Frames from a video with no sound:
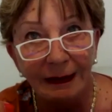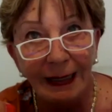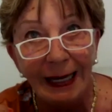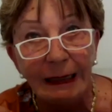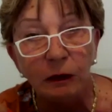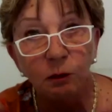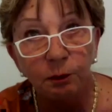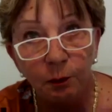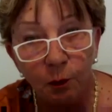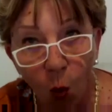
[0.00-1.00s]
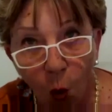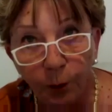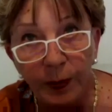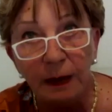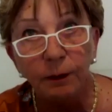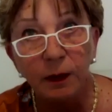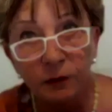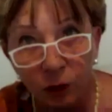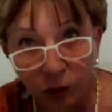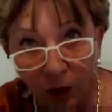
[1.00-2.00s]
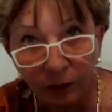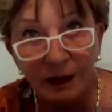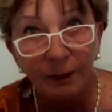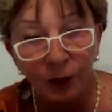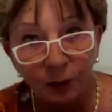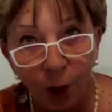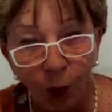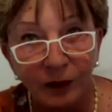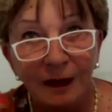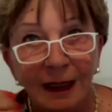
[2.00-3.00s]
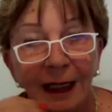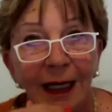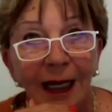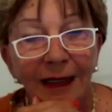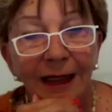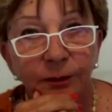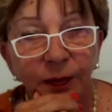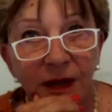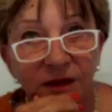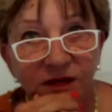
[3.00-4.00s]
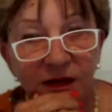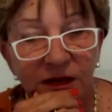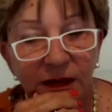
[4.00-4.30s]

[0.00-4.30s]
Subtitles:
gain more people to come on board and embrace it.